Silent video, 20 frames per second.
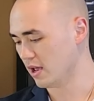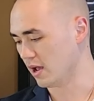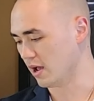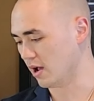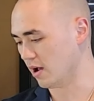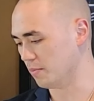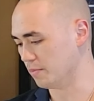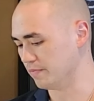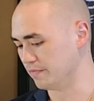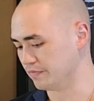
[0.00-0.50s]

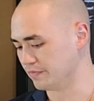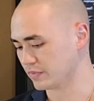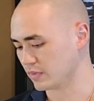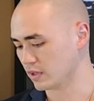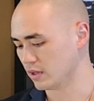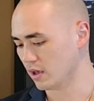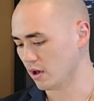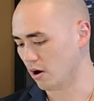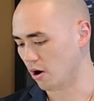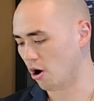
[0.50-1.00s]
Um,
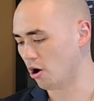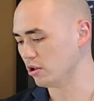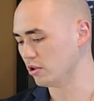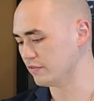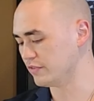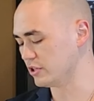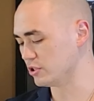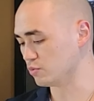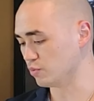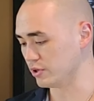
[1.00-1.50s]
all
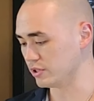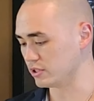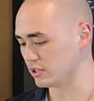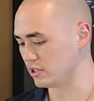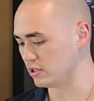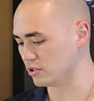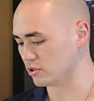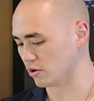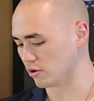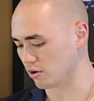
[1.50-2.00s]
of these
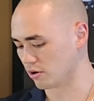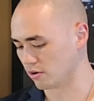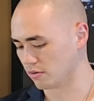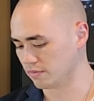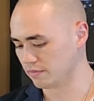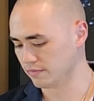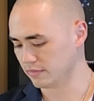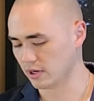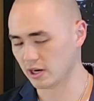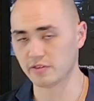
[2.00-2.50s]
whiskeys
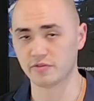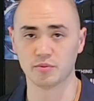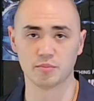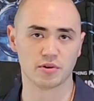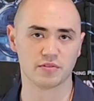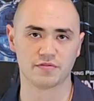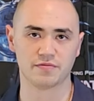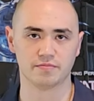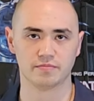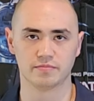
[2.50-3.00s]
none of them
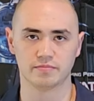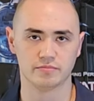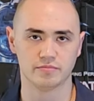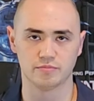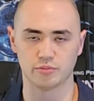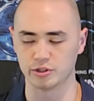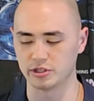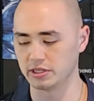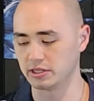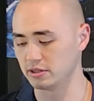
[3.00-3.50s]
are
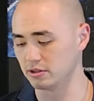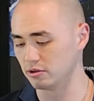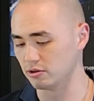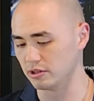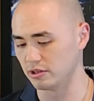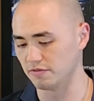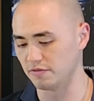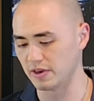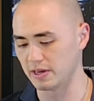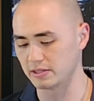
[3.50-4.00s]

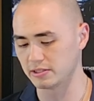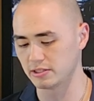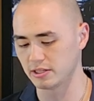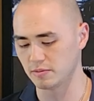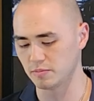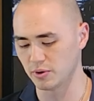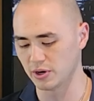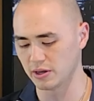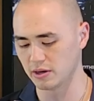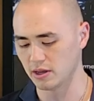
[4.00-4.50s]
particularly
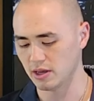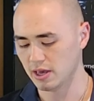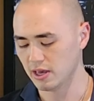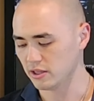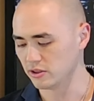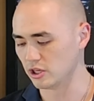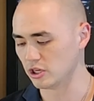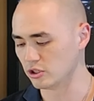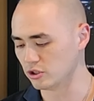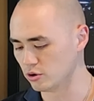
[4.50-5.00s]
fancy, but
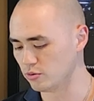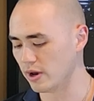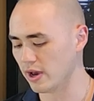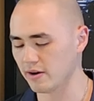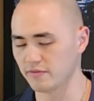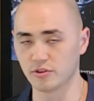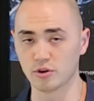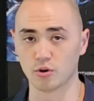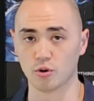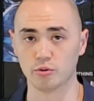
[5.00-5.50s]
they do
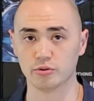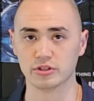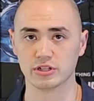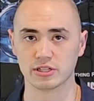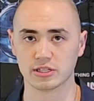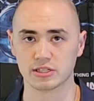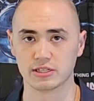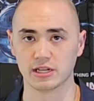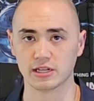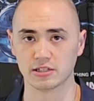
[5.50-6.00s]
have their own
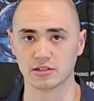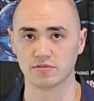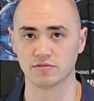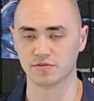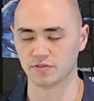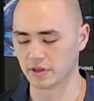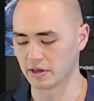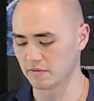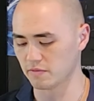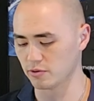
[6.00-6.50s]
distinctive
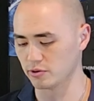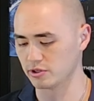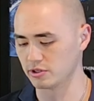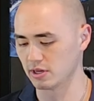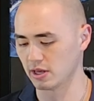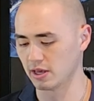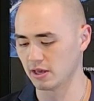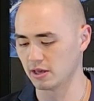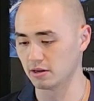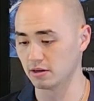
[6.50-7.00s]
flavors.
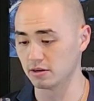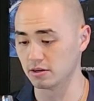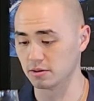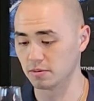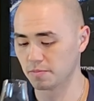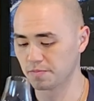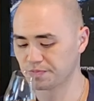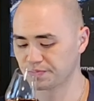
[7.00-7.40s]
And